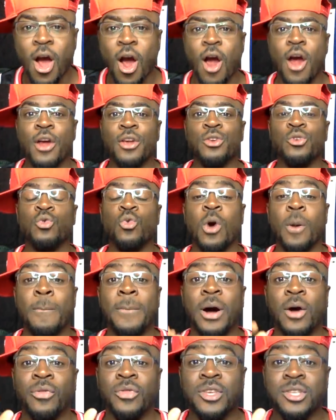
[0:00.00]
are you
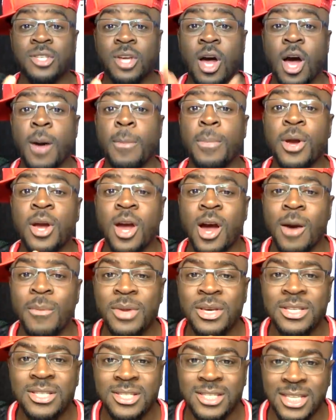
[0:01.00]
about this
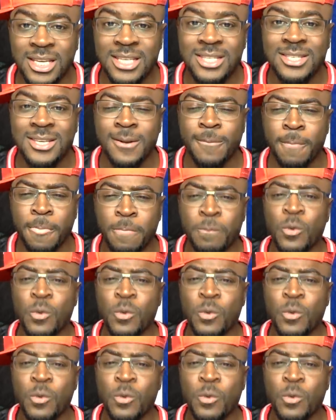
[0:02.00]
upcoming season.